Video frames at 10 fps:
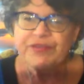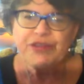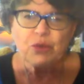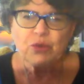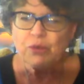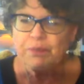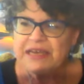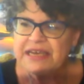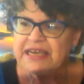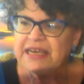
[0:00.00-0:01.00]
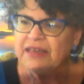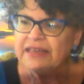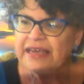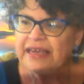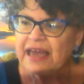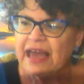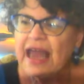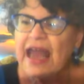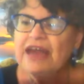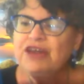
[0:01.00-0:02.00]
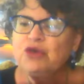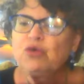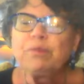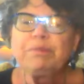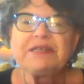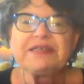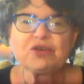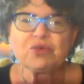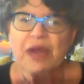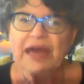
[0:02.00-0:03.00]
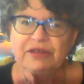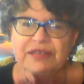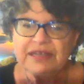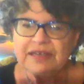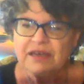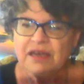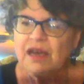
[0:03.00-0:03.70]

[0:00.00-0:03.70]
There will be healing, and you will be surrounded.